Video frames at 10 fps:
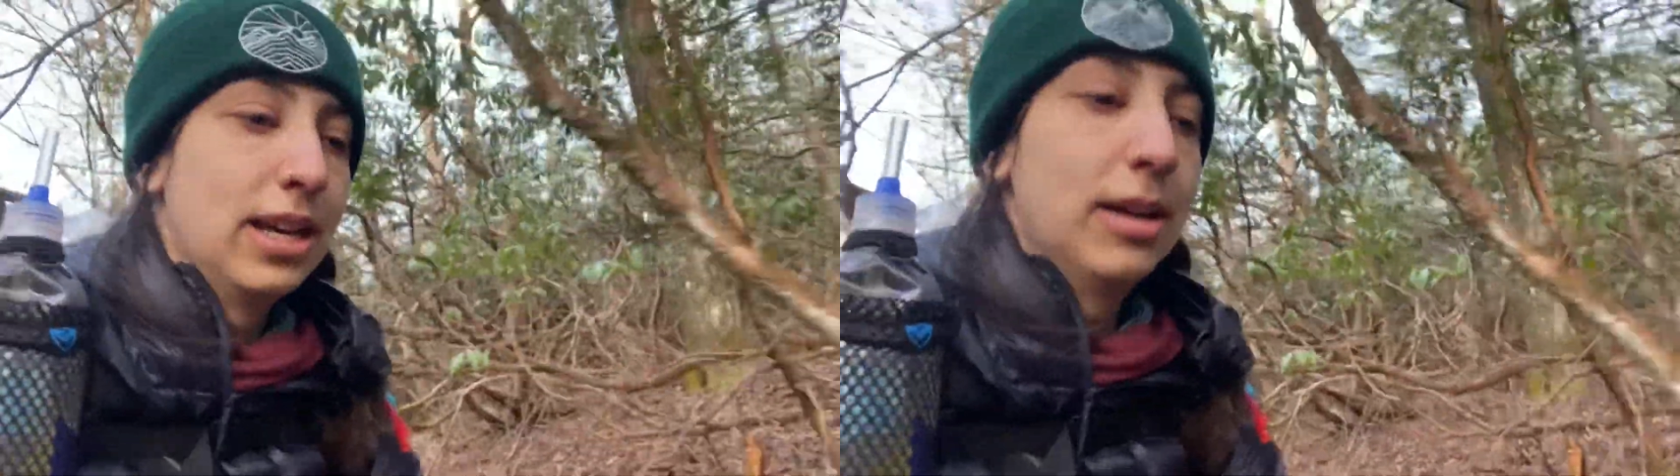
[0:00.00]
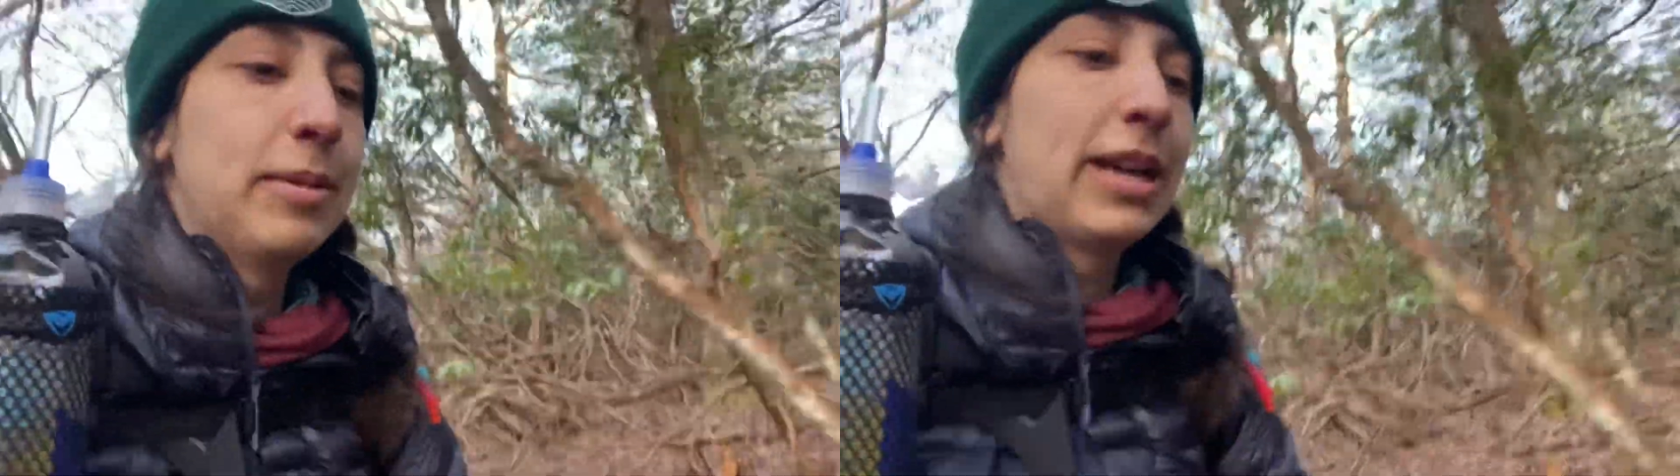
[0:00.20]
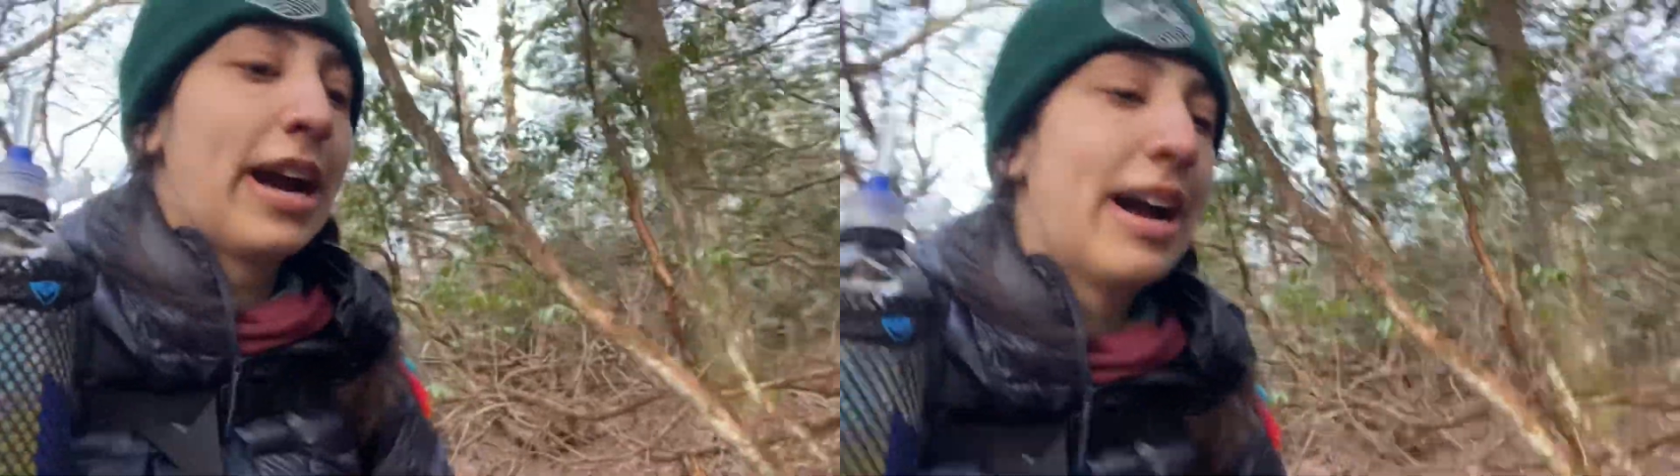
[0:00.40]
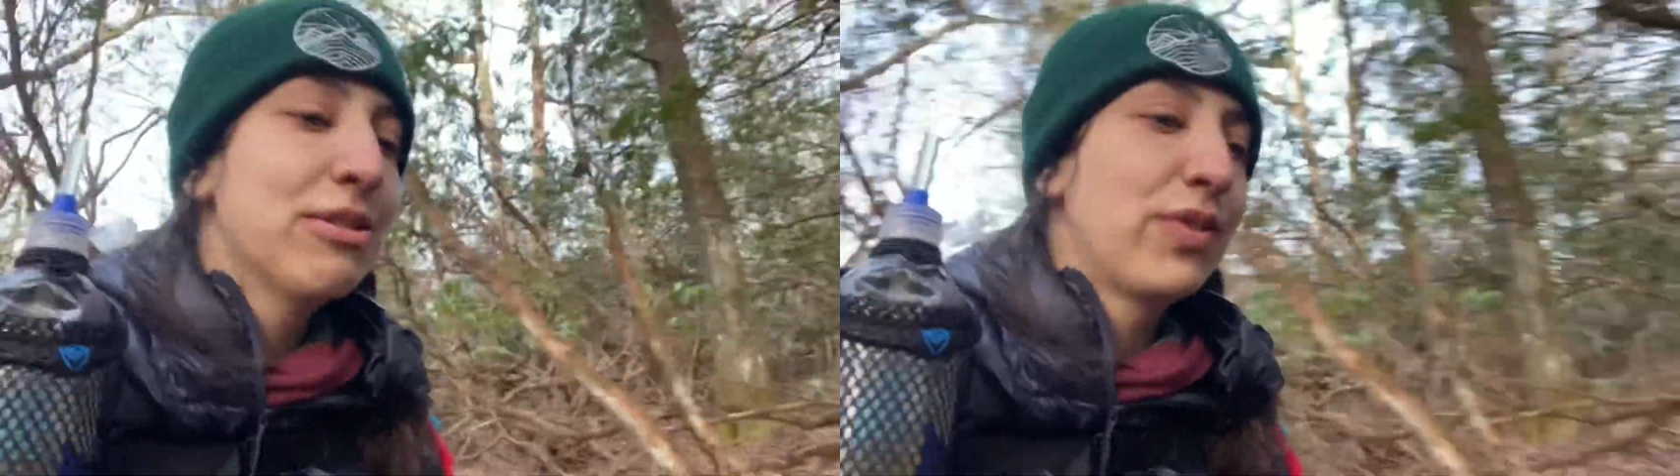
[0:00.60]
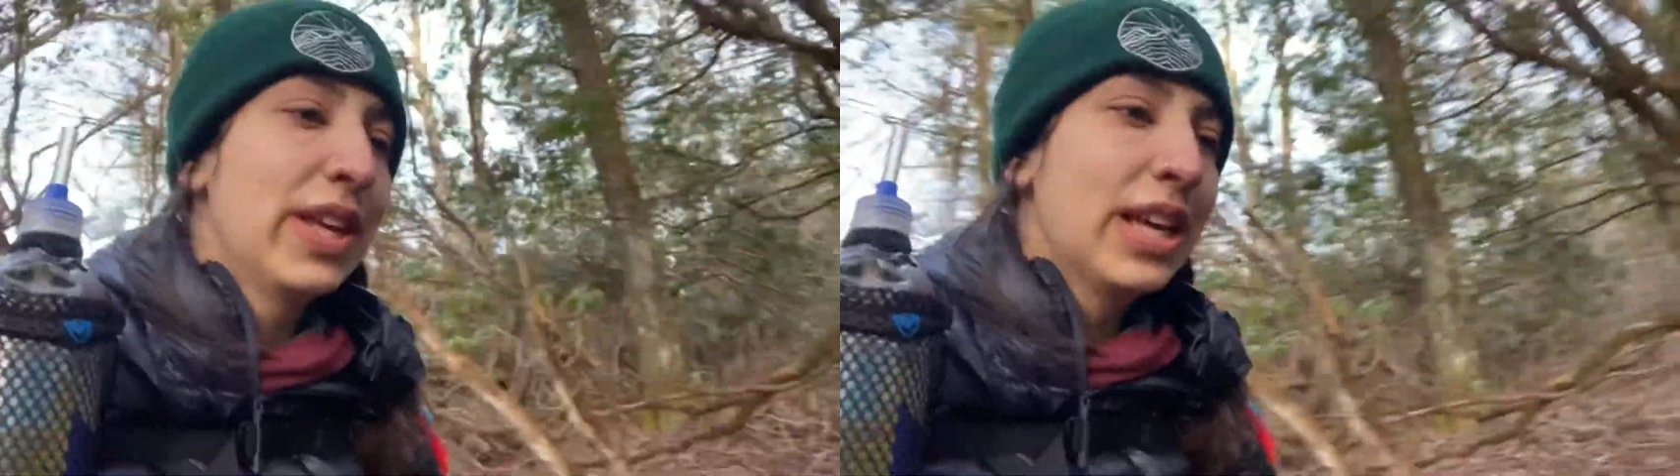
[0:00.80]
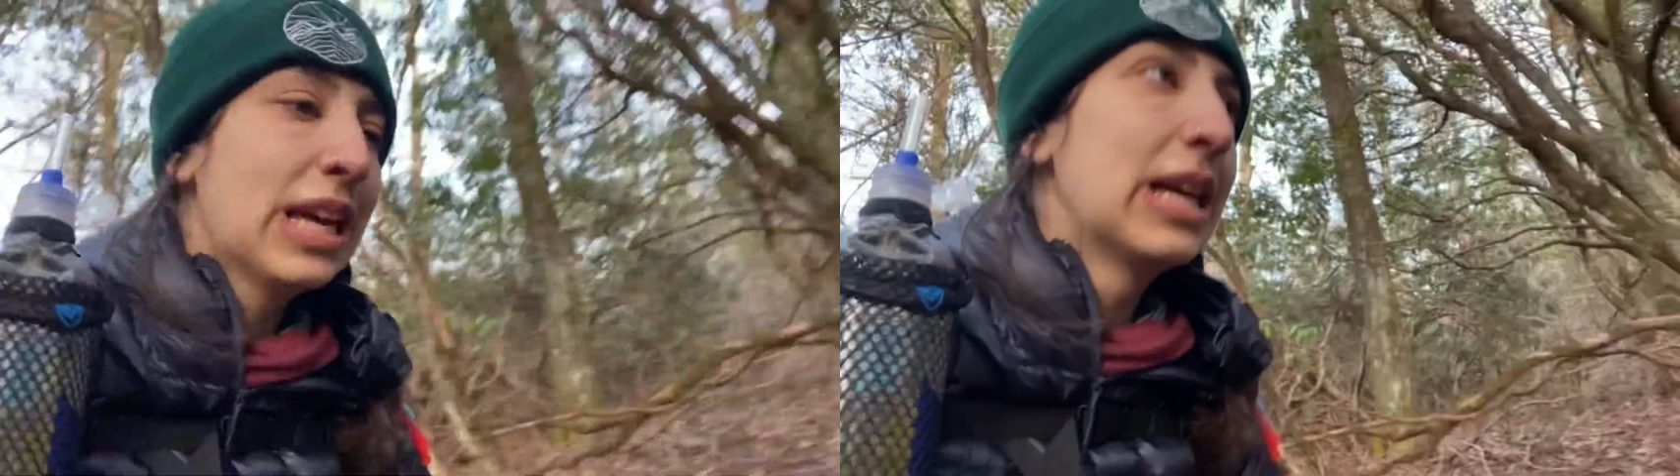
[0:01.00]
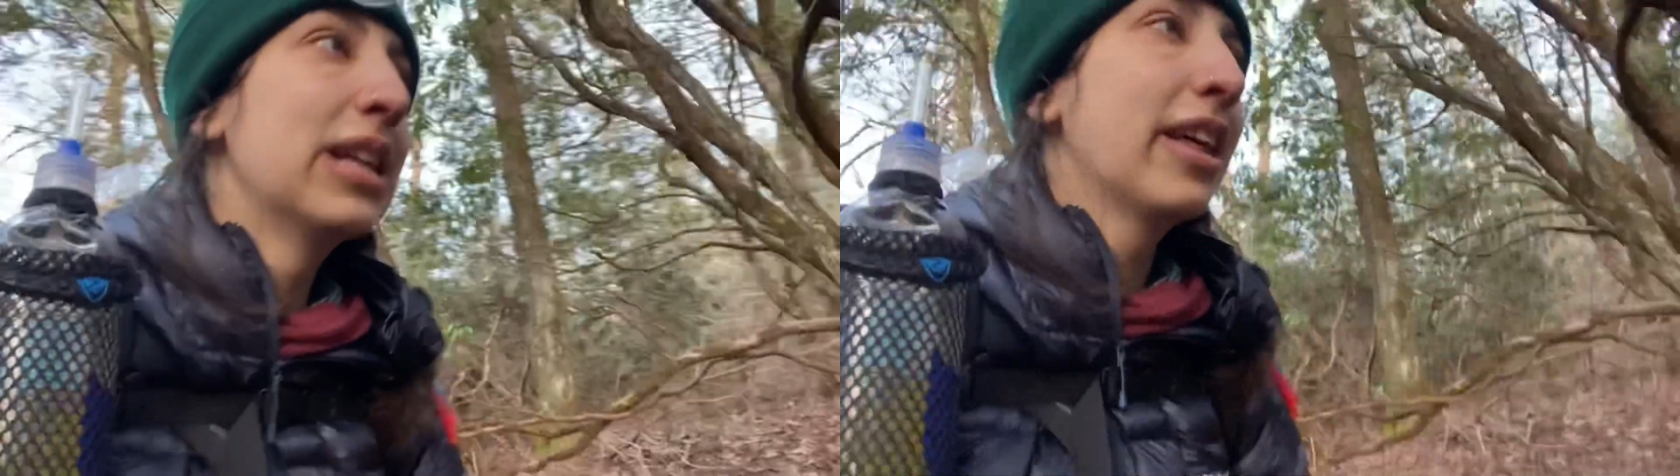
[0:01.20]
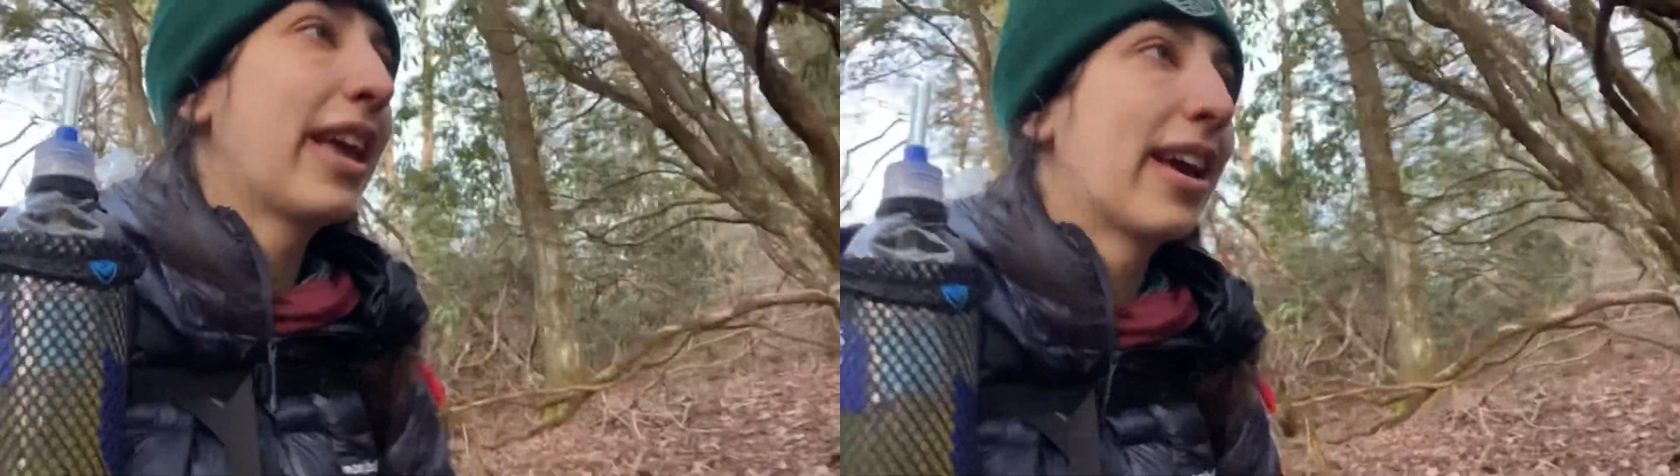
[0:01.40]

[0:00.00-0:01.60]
but yeah, I was feeling like,